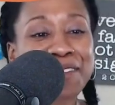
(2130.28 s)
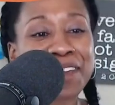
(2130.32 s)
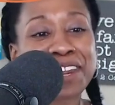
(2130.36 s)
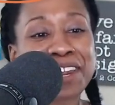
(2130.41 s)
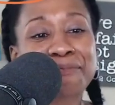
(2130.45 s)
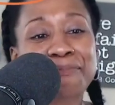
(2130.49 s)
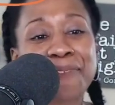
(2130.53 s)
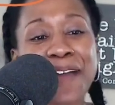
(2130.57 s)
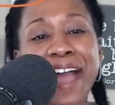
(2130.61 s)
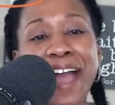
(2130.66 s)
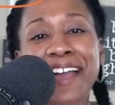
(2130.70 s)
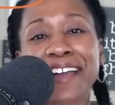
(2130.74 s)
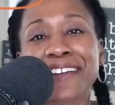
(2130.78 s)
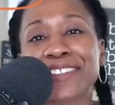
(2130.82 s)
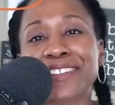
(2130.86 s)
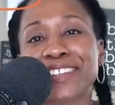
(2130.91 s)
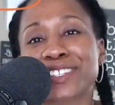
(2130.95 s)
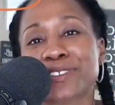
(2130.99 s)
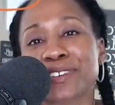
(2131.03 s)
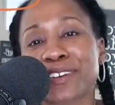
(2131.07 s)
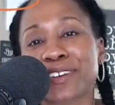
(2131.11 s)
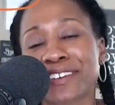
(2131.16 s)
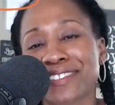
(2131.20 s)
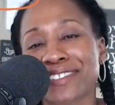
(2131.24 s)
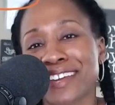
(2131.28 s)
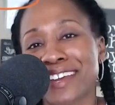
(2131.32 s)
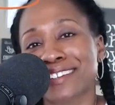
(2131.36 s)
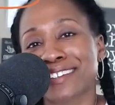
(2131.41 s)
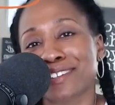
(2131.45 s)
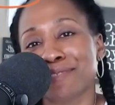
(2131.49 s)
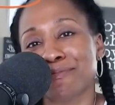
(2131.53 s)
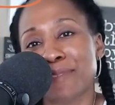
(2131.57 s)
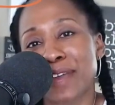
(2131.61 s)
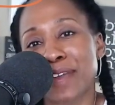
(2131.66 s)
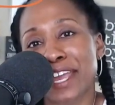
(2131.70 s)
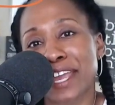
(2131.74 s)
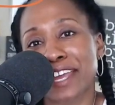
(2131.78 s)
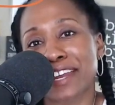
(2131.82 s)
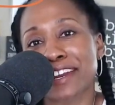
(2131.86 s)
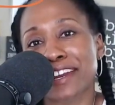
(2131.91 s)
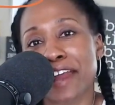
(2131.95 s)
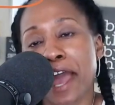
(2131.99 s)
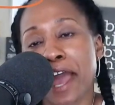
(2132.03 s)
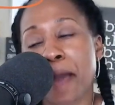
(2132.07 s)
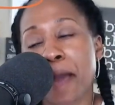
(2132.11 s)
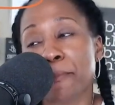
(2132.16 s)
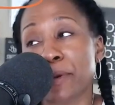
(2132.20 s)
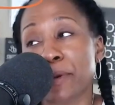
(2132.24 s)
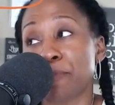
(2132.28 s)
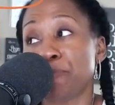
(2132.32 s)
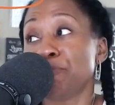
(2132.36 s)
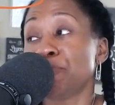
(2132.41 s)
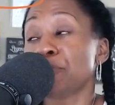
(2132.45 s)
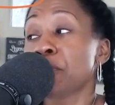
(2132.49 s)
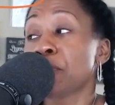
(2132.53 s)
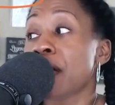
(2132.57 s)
getting back in the swing of things and making it happen.